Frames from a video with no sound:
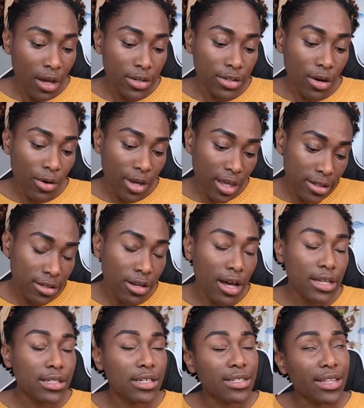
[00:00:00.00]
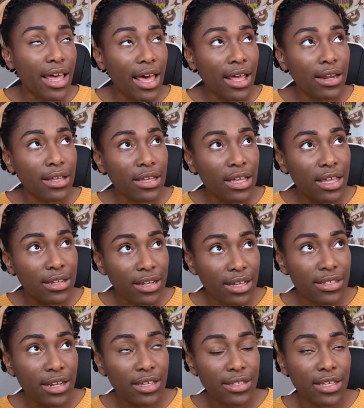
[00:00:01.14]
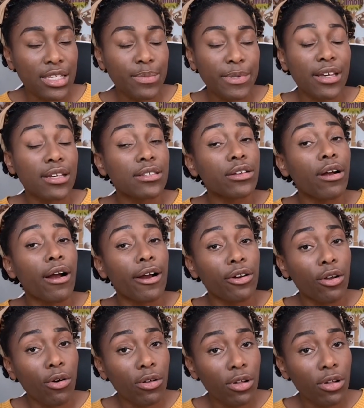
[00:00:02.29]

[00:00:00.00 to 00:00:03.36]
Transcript: So his thoughts is that it doesn't exist because there are no